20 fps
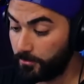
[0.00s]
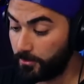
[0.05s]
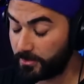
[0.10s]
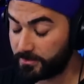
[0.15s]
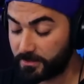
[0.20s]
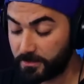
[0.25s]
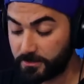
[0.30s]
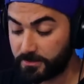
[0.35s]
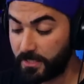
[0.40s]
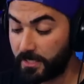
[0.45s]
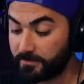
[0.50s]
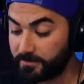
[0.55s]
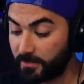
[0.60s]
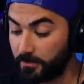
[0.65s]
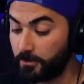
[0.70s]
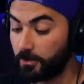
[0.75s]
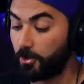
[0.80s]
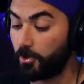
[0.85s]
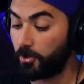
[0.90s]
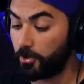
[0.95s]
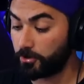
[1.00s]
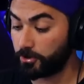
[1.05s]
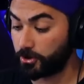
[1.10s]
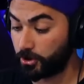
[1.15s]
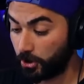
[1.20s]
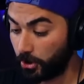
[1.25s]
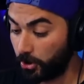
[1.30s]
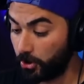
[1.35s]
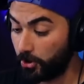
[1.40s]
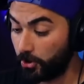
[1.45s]
there's a
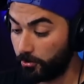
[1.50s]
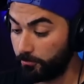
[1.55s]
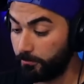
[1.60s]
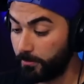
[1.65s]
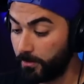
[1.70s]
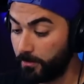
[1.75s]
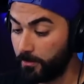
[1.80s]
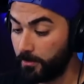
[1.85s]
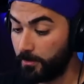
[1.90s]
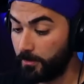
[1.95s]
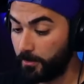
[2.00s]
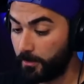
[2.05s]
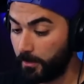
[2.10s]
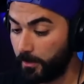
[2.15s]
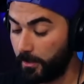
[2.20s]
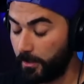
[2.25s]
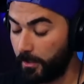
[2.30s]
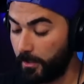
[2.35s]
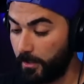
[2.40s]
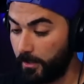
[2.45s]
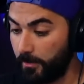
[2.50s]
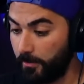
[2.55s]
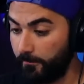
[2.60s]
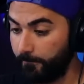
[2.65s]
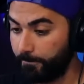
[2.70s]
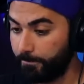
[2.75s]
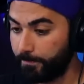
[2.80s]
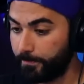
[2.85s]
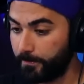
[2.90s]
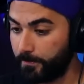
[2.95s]
long-term
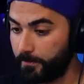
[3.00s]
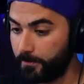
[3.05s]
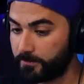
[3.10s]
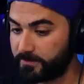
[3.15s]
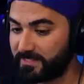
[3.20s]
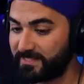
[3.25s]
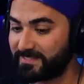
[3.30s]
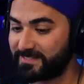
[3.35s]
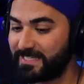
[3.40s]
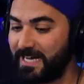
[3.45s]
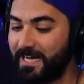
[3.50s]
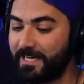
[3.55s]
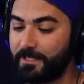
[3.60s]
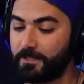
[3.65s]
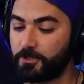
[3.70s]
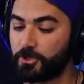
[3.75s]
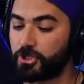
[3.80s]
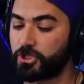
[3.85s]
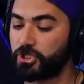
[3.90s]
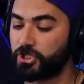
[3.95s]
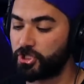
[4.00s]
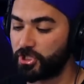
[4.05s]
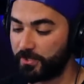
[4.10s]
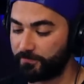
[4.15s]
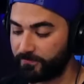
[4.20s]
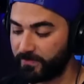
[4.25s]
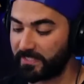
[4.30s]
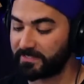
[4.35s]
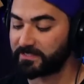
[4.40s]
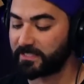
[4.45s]
societal
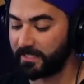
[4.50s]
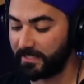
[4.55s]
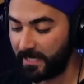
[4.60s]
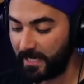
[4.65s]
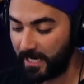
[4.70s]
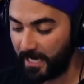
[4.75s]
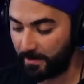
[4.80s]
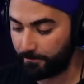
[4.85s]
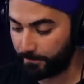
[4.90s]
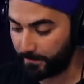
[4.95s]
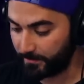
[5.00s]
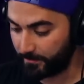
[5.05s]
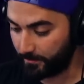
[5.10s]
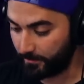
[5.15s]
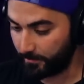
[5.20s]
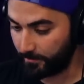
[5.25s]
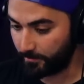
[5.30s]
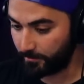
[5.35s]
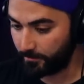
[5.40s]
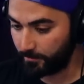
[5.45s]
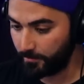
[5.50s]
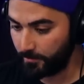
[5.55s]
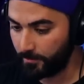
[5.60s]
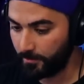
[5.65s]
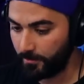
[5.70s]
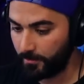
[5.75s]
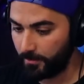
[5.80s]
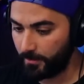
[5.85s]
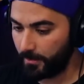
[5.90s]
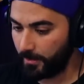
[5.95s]
shift that's going to happen here.
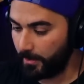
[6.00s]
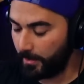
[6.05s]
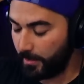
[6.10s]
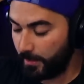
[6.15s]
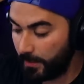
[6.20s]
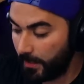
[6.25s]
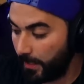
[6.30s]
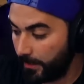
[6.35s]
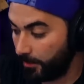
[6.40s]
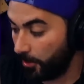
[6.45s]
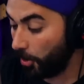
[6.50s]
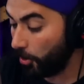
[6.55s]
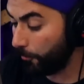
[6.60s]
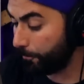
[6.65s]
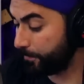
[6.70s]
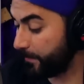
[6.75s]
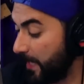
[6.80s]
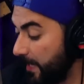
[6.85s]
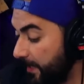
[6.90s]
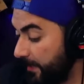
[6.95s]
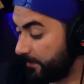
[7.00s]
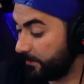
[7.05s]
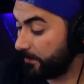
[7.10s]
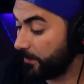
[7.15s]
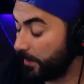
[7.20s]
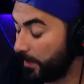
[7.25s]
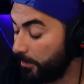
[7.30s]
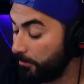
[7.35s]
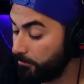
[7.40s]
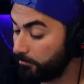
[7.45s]
I hope that
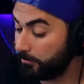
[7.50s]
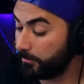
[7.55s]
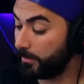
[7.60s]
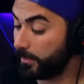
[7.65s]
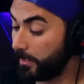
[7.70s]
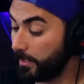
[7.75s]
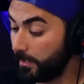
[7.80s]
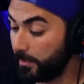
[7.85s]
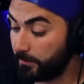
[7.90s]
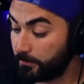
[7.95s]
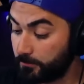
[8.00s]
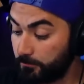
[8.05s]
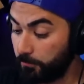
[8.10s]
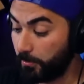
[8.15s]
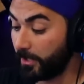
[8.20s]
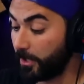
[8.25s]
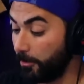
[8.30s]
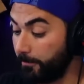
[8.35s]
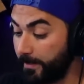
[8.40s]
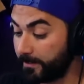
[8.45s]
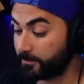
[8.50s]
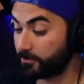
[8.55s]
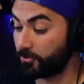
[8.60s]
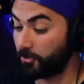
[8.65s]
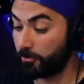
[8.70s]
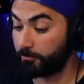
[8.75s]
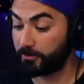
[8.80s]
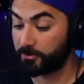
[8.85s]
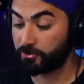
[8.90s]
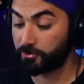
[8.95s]
we go back to
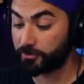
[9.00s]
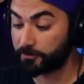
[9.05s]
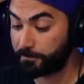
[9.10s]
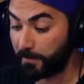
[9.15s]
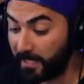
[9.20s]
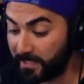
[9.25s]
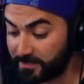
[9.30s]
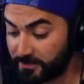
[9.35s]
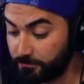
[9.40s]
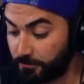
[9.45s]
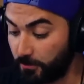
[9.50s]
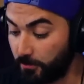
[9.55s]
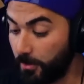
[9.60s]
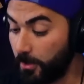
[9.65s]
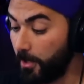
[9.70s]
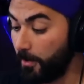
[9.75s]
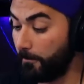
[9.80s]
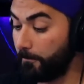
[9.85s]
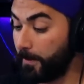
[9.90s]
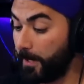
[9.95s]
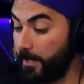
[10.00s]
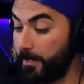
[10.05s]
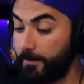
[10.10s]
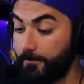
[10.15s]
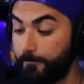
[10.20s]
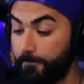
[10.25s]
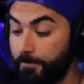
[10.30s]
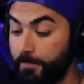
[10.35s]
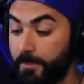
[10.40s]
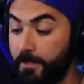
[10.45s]
normal as soon as possible,
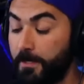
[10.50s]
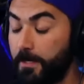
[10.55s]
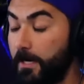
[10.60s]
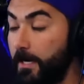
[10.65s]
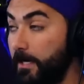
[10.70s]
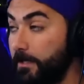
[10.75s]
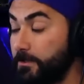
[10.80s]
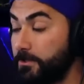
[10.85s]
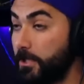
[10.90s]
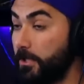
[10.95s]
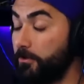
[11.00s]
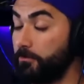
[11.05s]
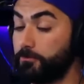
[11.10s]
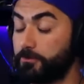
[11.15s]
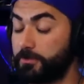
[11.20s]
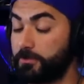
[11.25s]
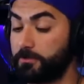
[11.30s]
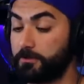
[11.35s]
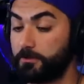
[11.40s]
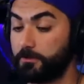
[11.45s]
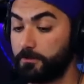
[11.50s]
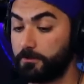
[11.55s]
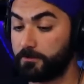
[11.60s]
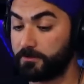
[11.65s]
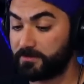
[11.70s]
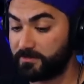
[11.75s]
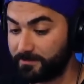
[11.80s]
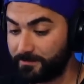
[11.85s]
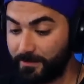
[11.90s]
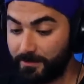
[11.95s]
but I don't
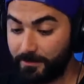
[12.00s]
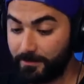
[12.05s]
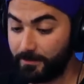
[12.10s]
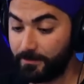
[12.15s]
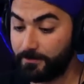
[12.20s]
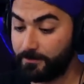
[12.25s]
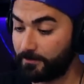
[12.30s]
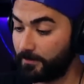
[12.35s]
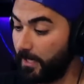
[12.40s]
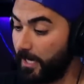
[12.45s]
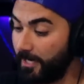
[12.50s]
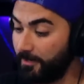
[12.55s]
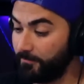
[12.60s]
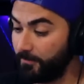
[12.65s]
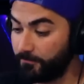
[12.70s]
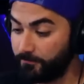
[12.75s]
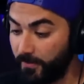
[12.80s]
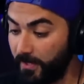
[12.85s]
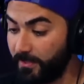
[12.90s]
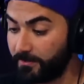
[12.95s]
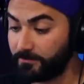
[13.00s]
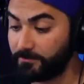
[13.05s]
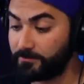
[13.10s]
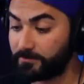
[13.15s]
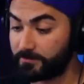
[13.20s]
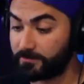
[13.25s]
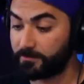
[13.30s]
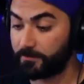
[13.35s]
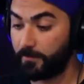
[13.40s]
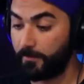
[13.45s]
see live
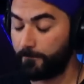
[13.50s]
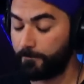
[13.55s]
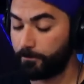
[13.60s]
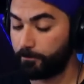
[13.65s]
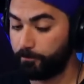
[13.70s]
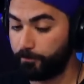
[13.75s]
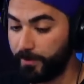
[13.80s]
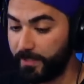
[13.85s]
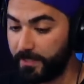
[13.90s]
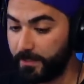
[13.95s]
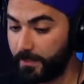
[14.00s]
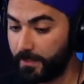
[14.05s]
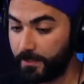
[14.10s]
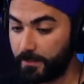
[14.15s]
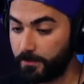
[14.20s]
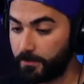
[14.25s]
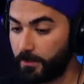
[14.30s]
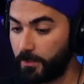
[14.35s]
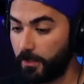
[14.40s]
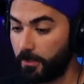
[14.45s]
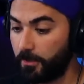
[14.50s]
events being,